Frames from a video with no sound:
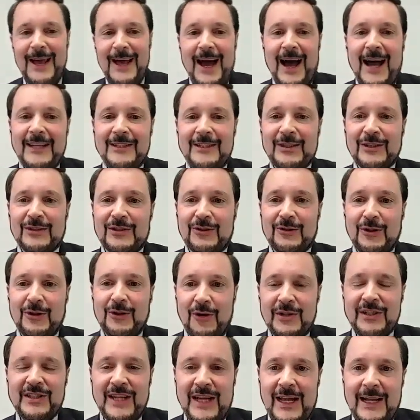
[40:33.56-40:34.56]
I just
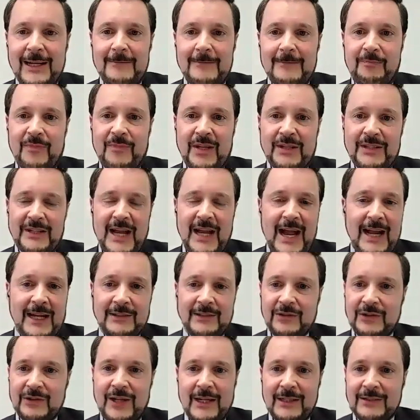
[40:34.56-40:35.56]
looked at the
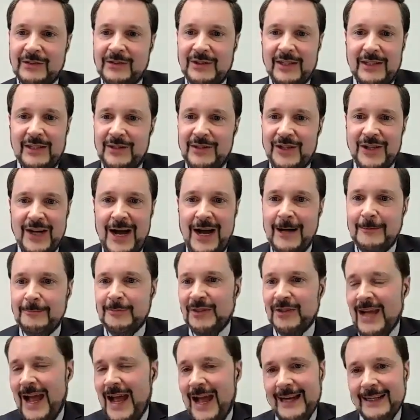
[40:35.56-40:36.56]
Tax Cuts and
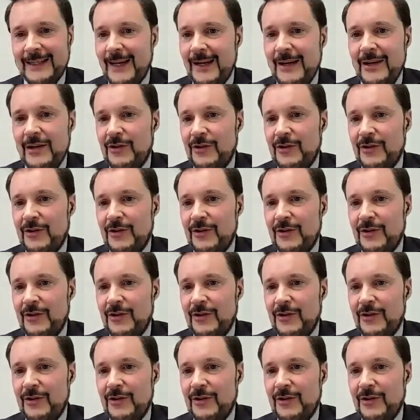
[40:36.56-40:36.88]
Jobs Act.